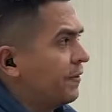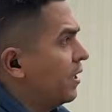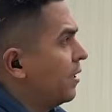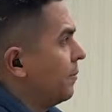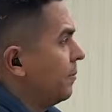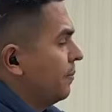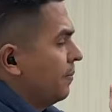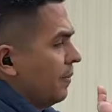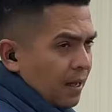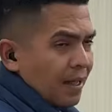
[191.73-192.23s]

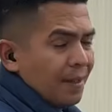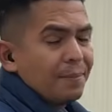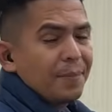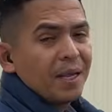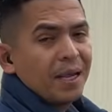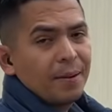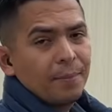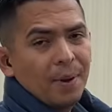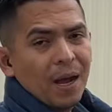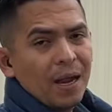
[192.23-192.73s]
done
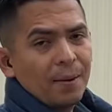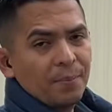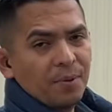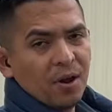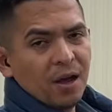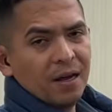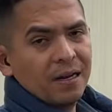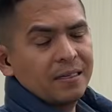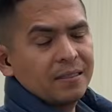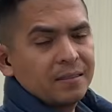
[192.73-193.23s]
NBMI
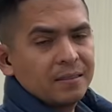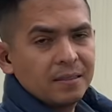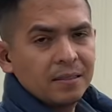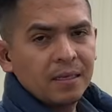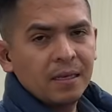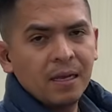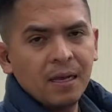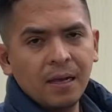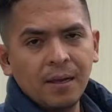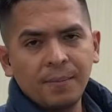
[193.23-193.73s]
products
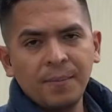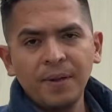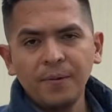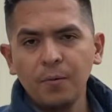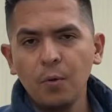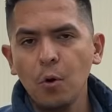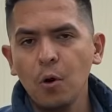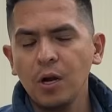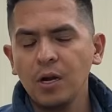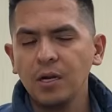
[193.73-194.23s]

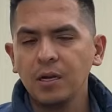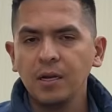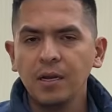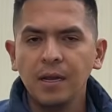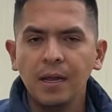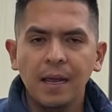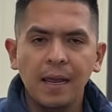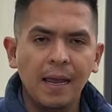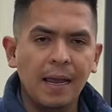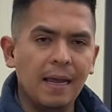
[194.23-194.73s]
before,
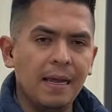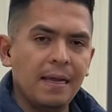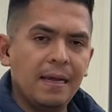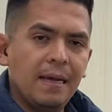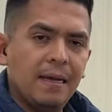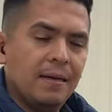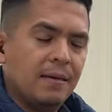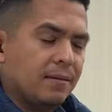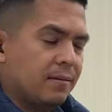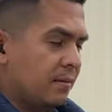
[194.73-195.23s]

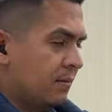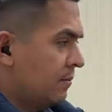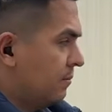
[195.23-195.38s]
and